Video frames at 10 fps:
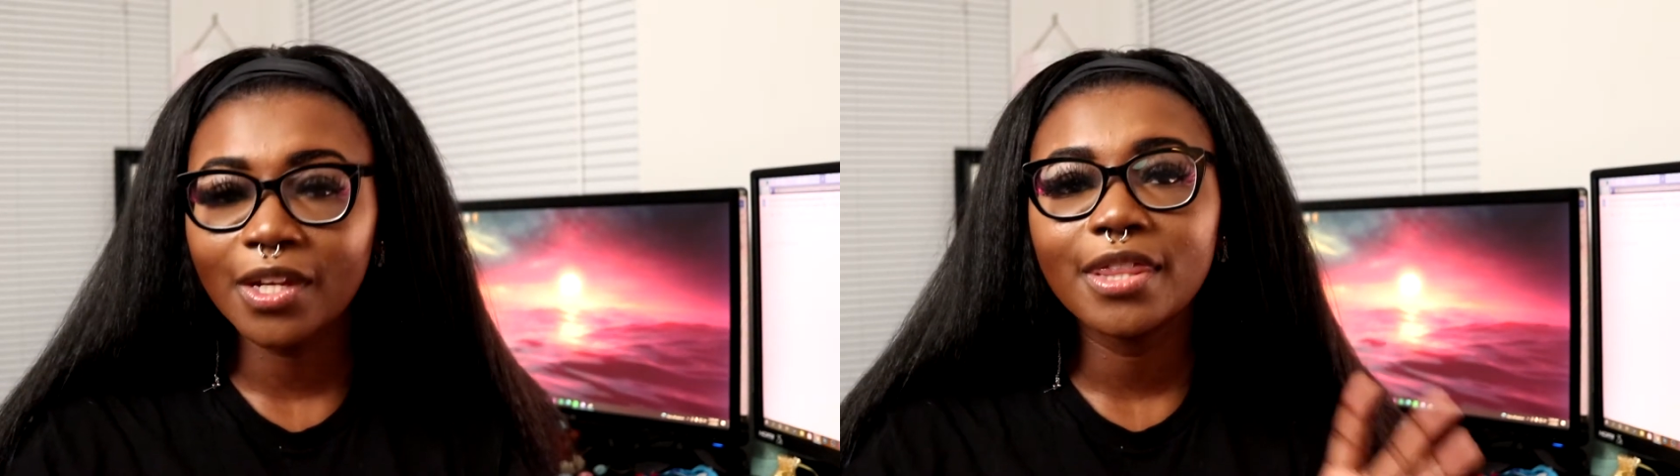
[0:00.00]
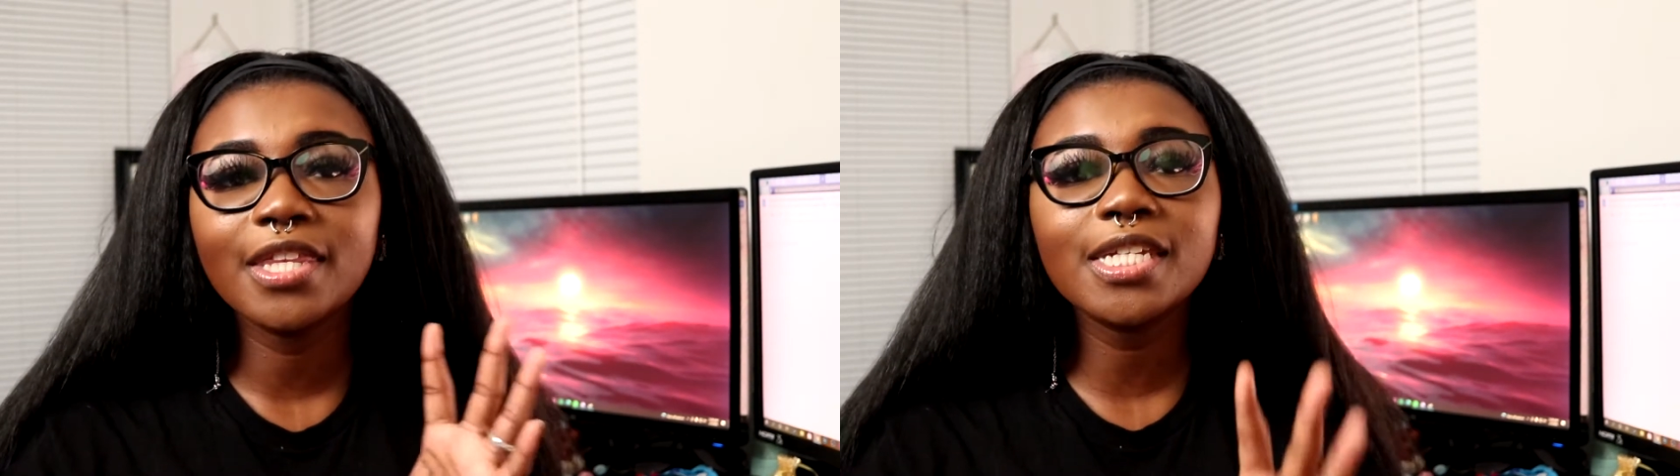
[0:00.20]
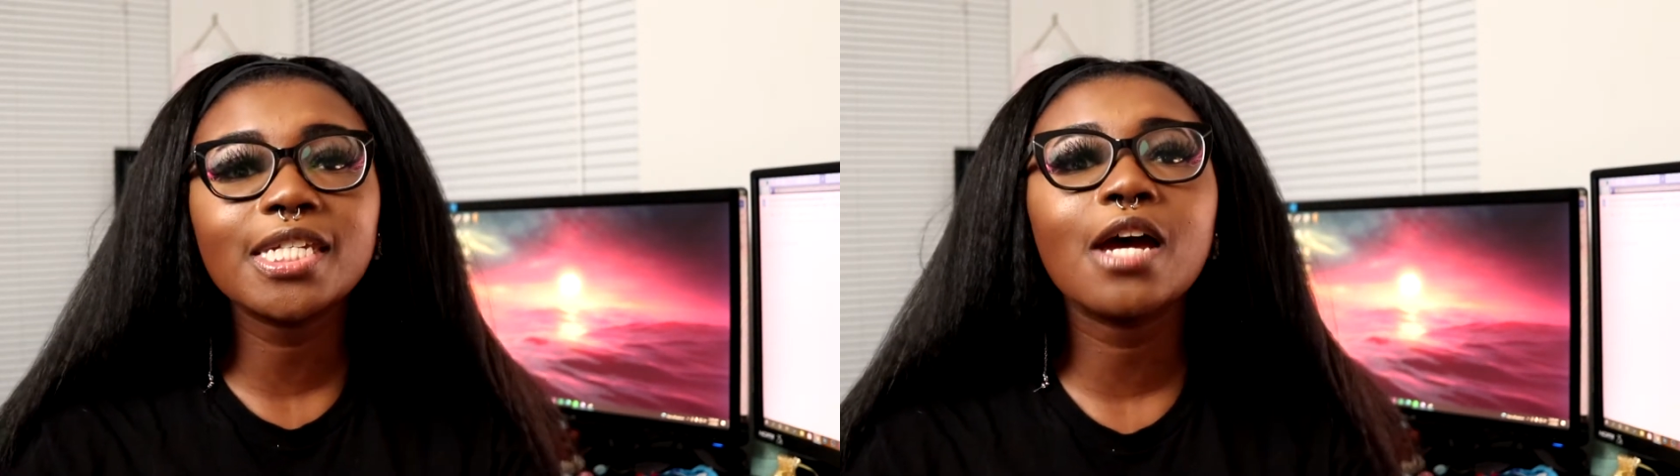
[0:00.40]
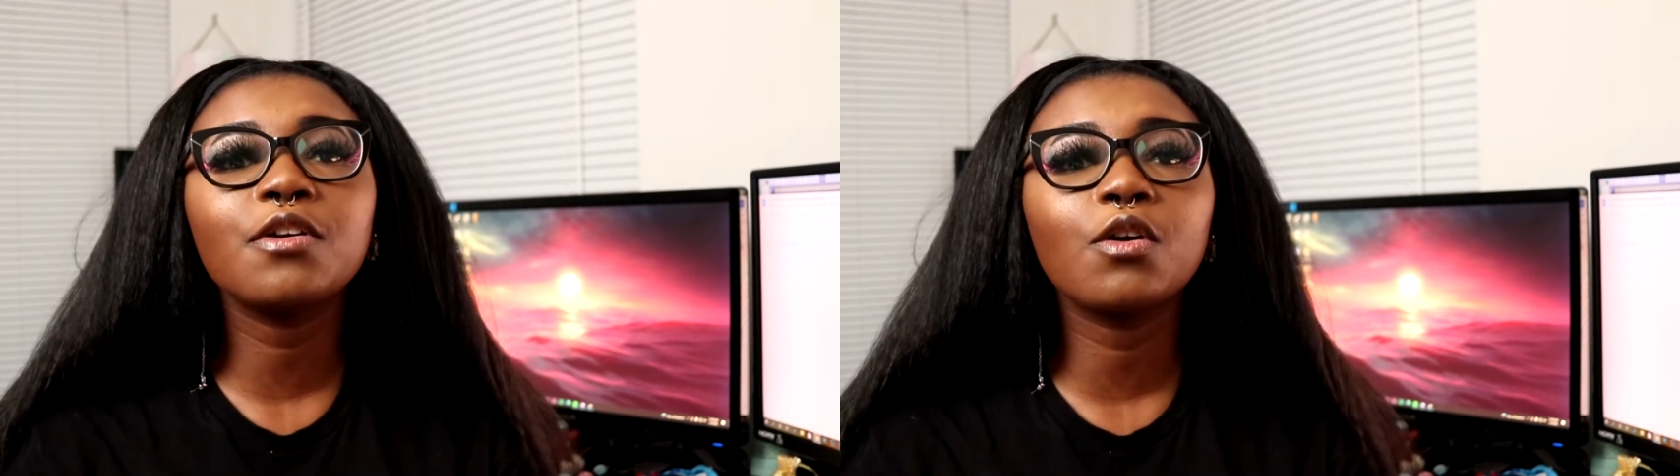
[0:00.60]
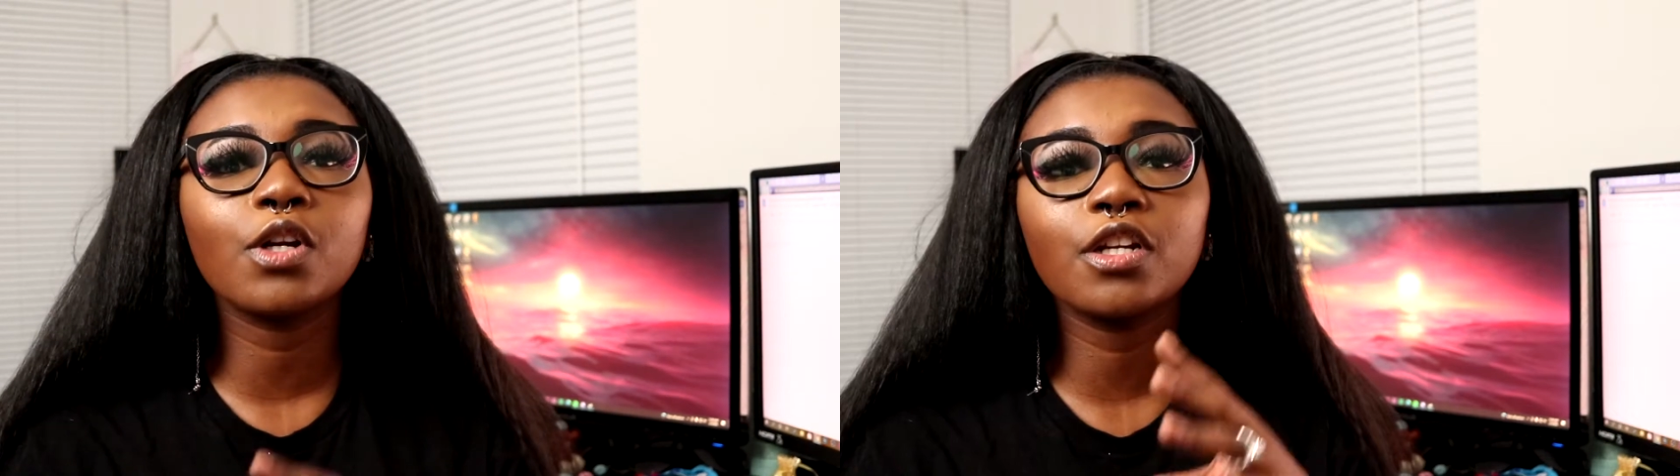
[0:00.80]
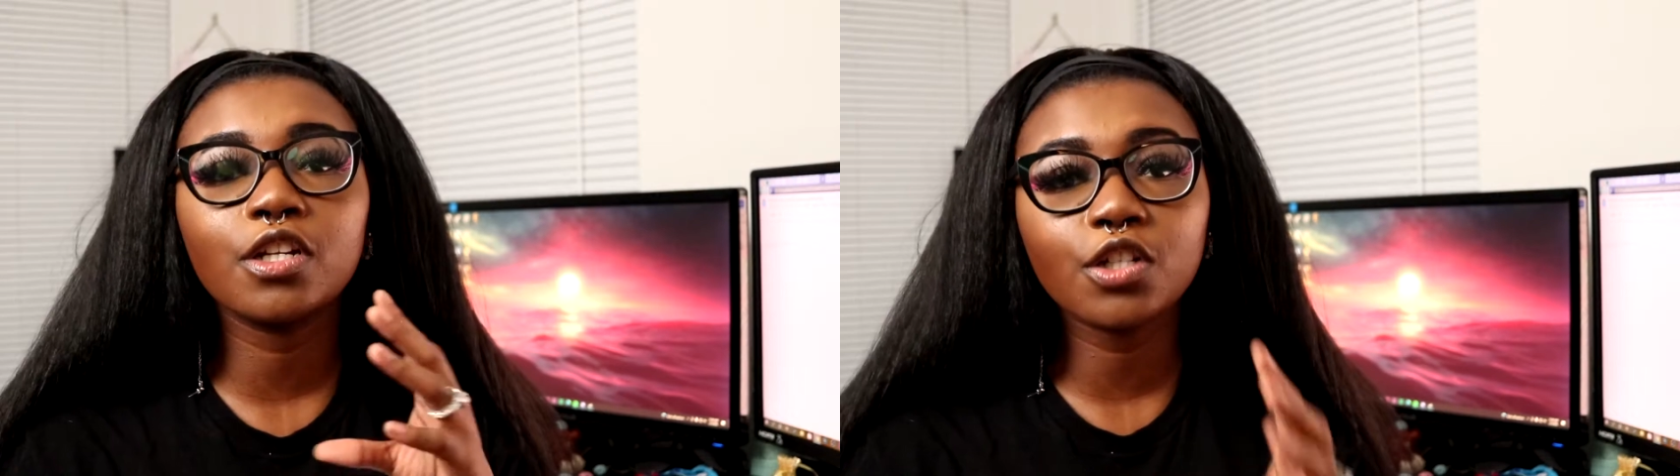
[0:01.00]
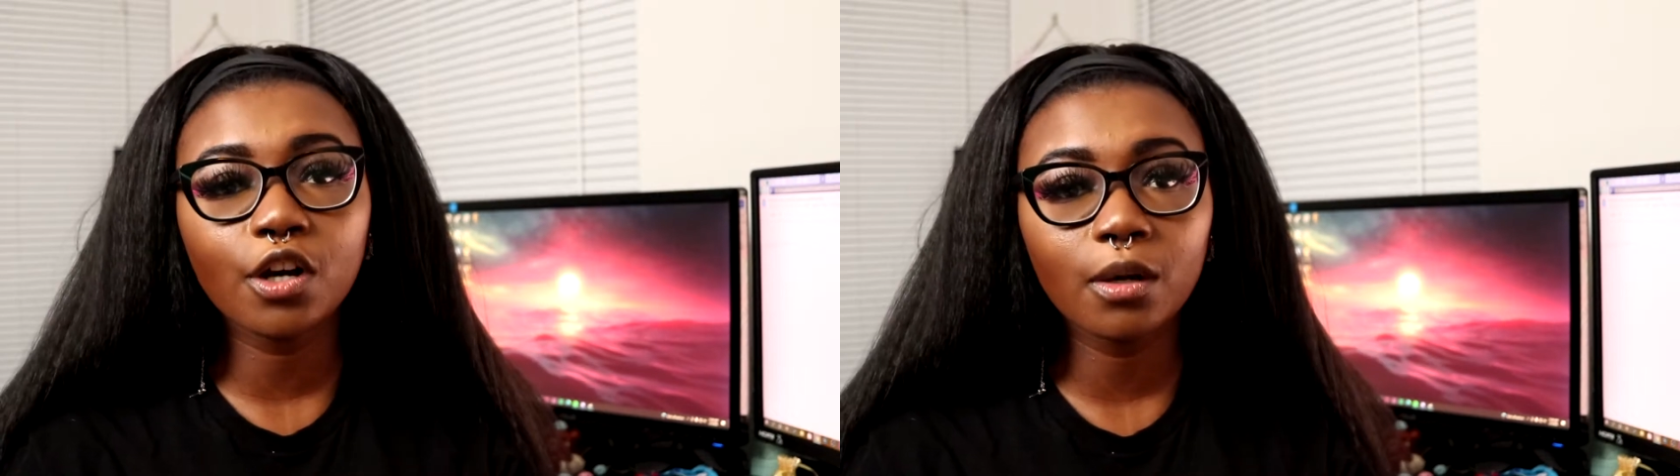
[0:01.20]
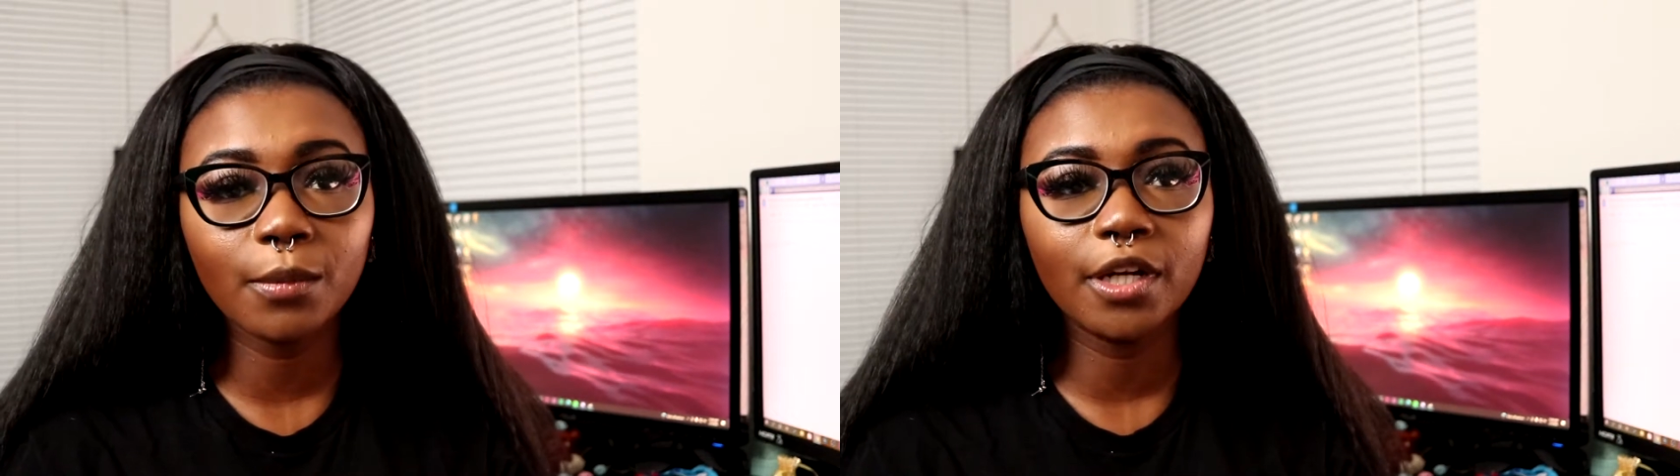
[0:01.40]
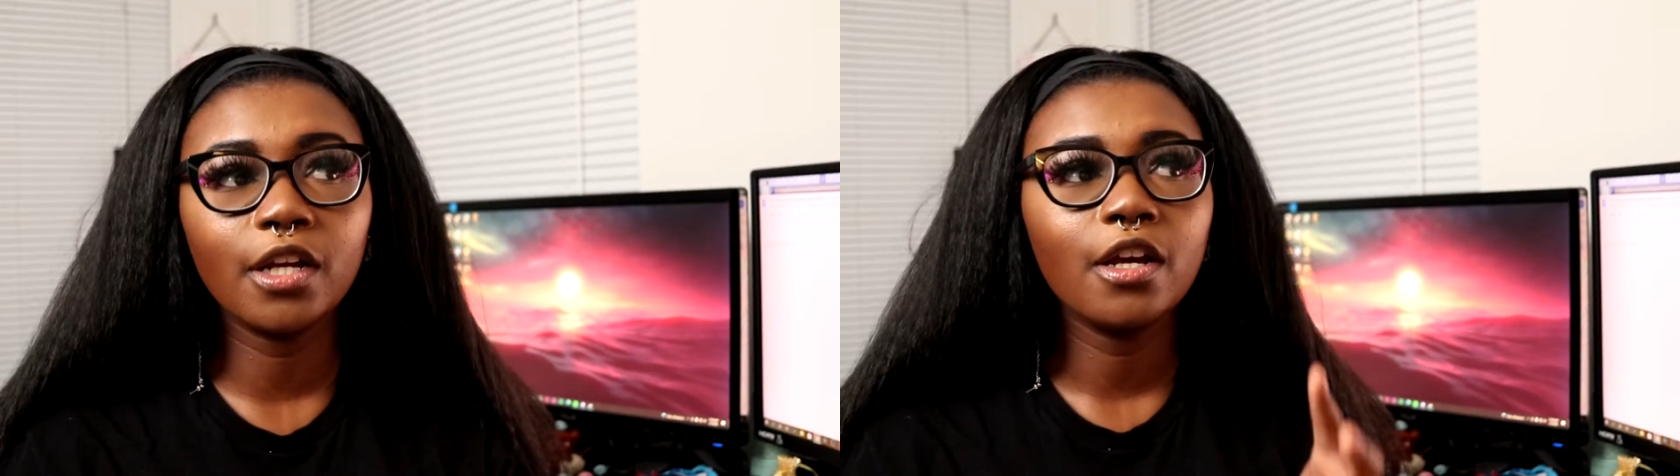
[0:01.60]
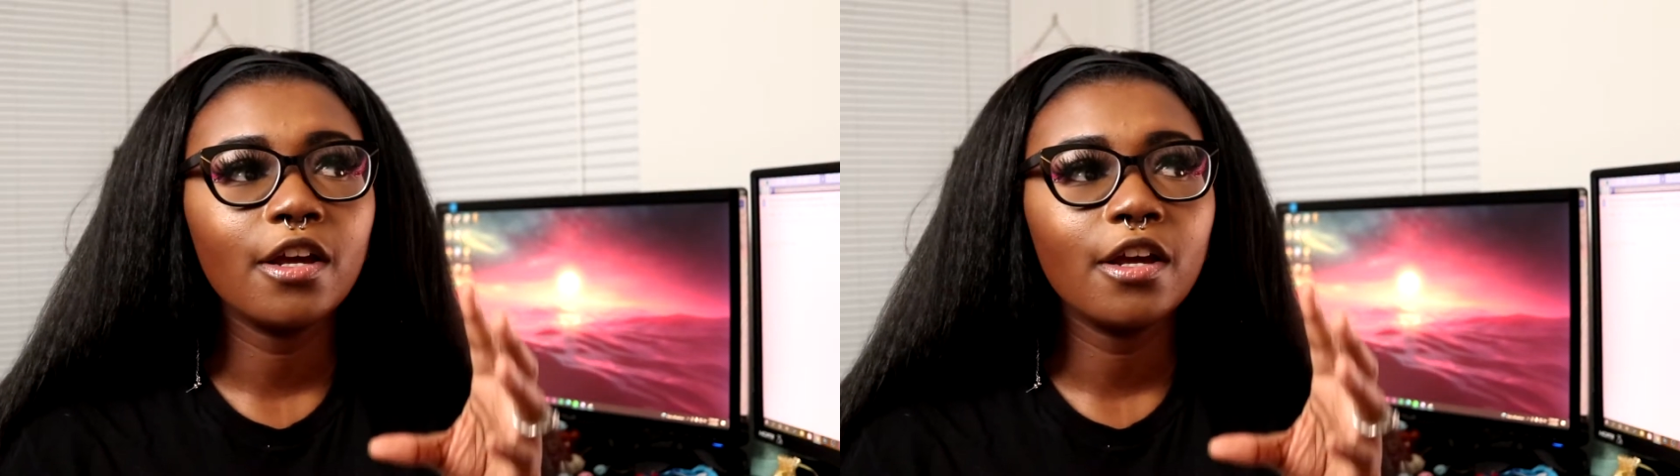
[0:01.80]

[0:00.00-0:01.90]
This is how you're going to determine